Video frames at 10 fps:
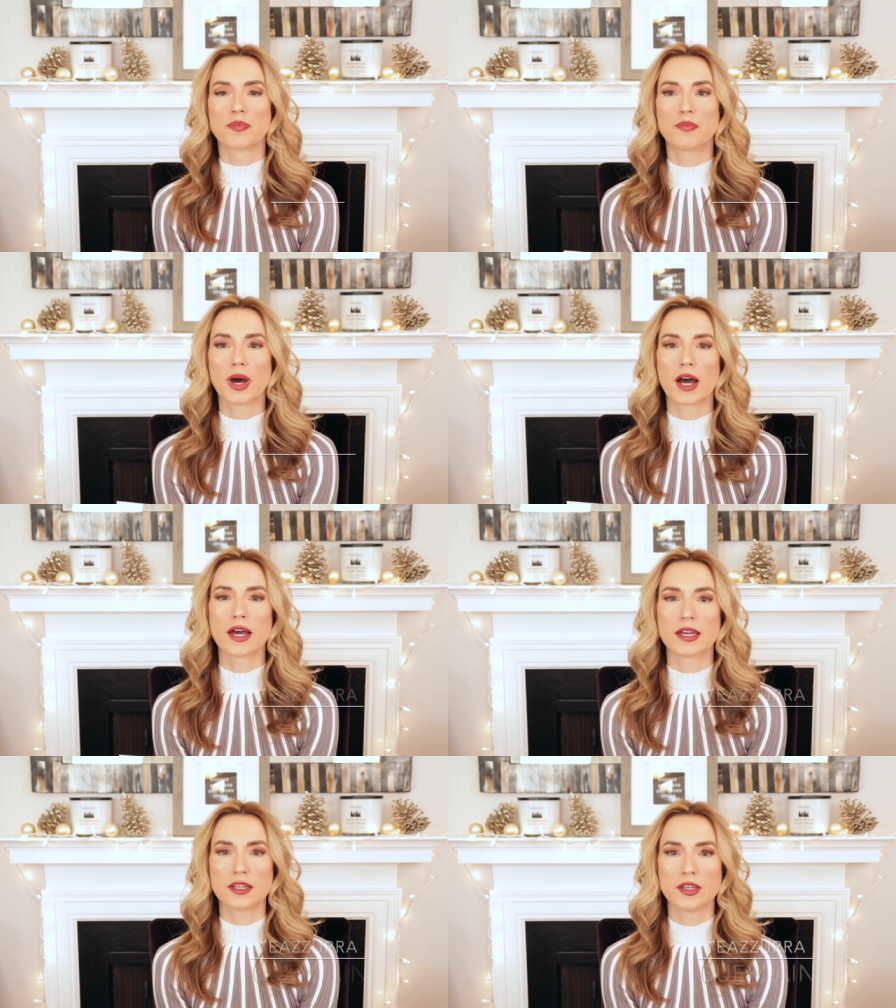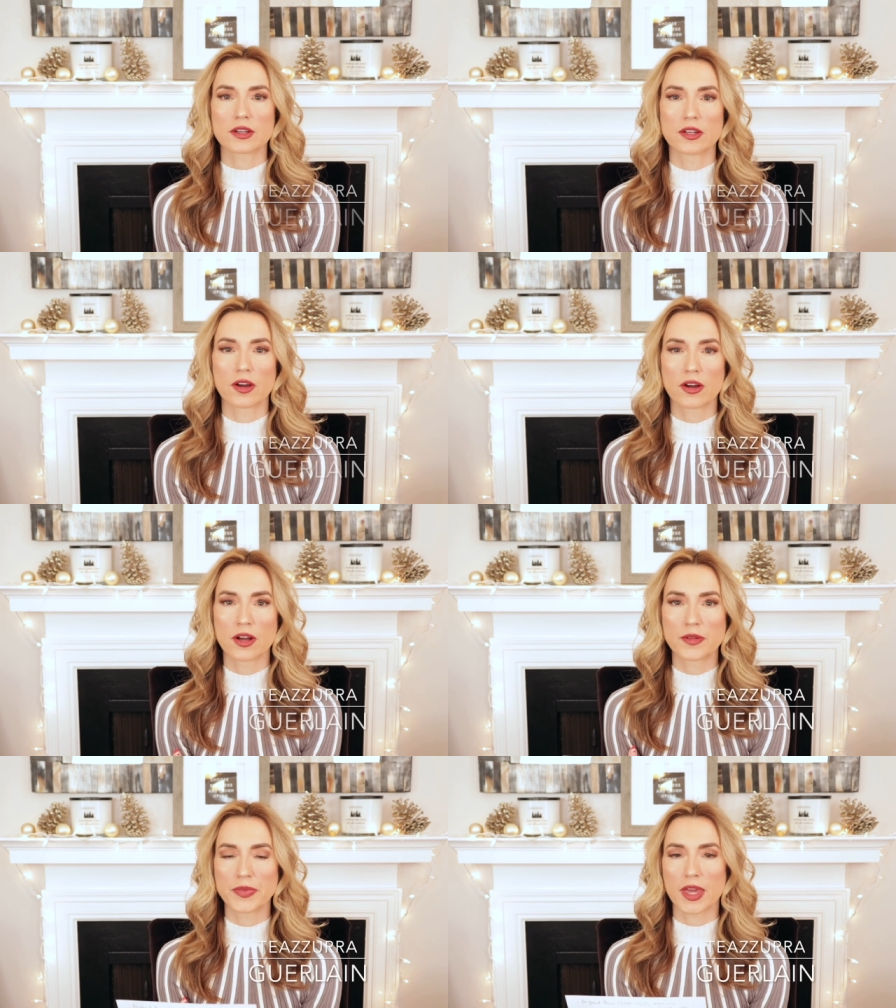by
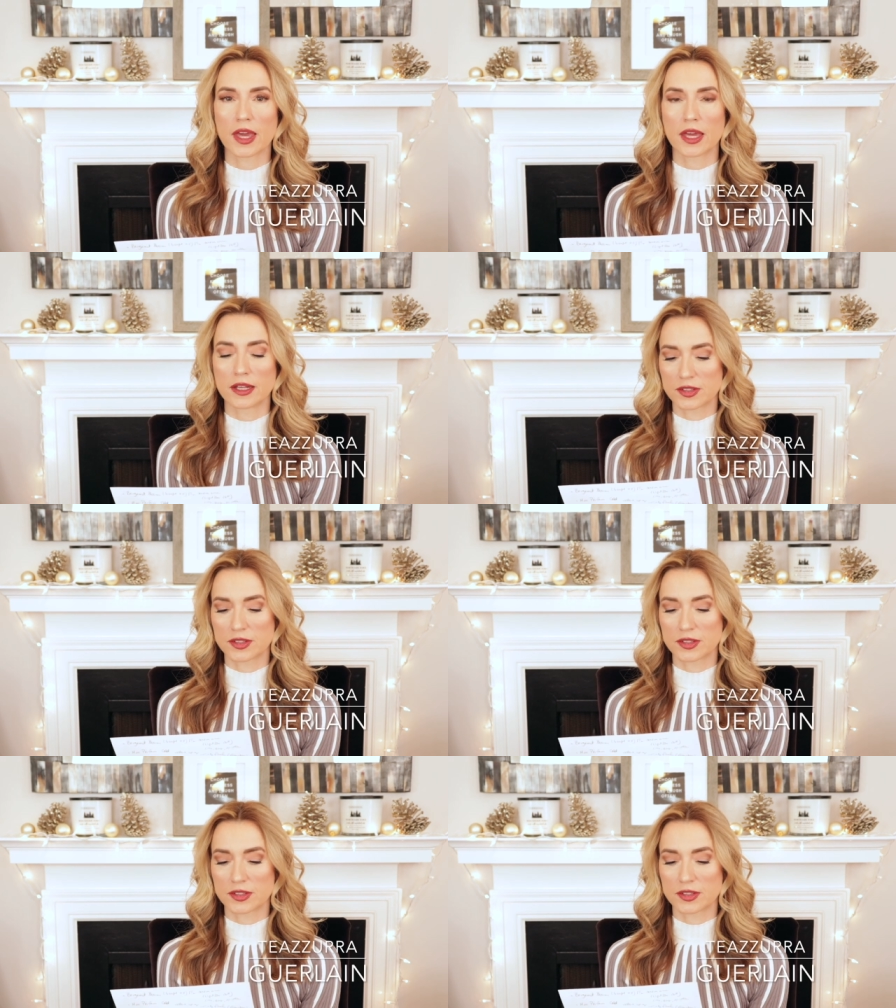Guerlain, and